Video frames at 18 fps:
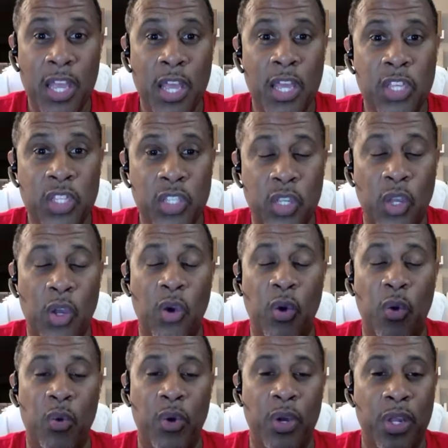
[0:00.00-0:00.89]

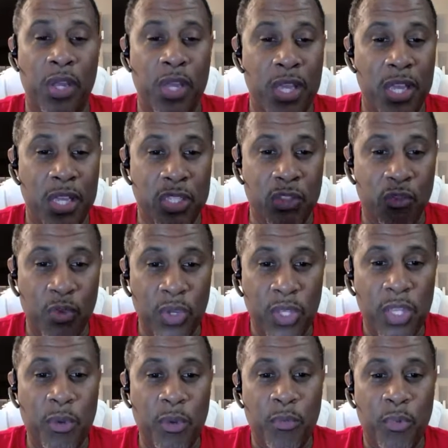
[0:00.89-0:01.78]
So it's
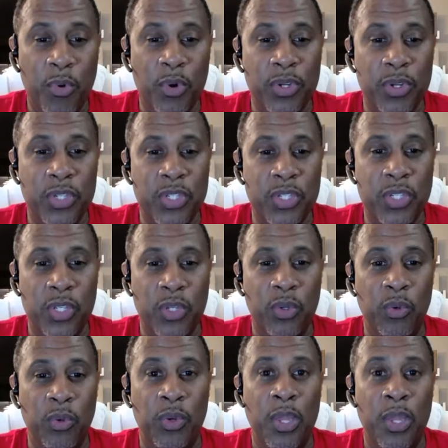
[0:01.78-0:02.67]
really important
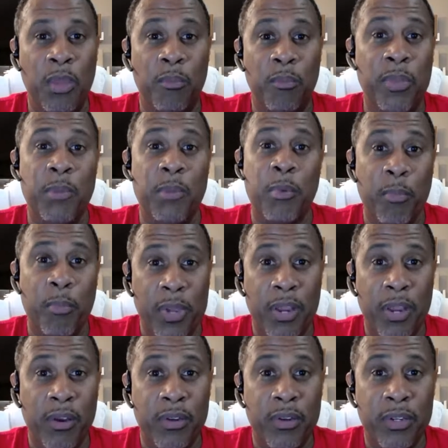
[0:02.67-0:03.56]
to be
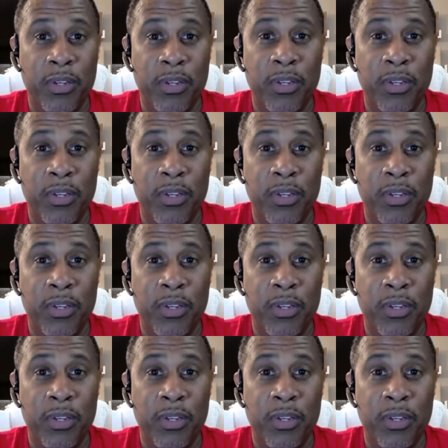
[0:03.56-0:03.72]
prepared.